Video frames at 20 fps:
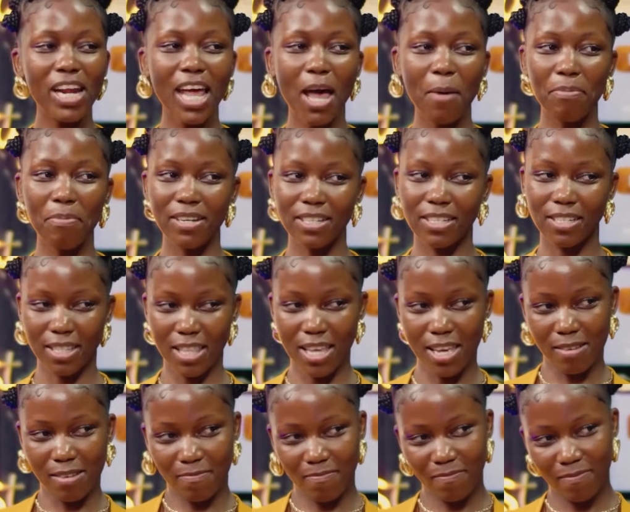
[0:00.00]
What happened
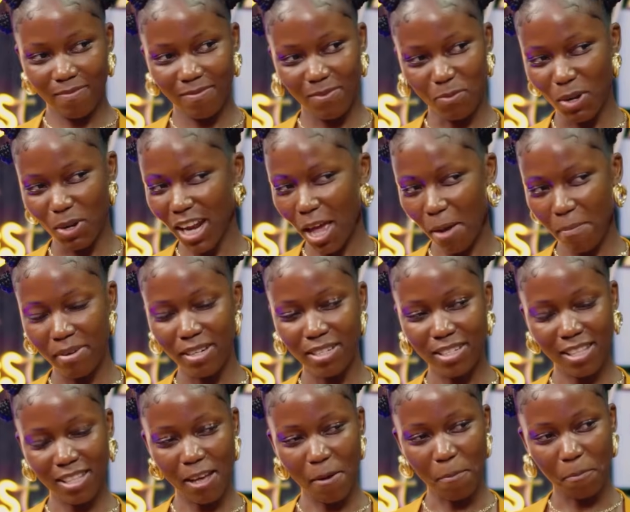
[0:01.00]
there? What
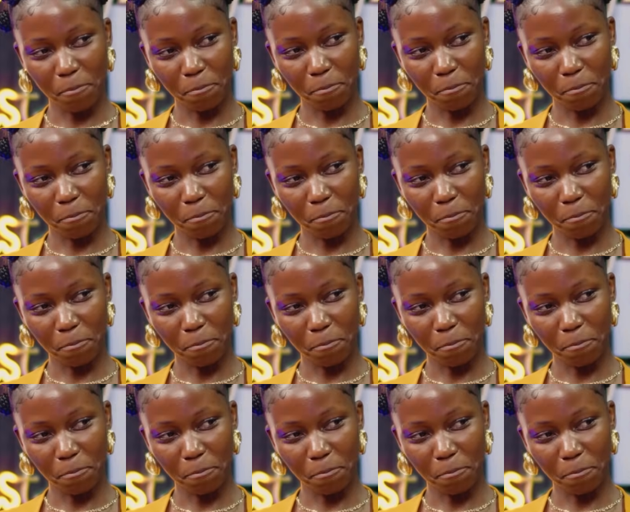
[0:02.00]
happened there?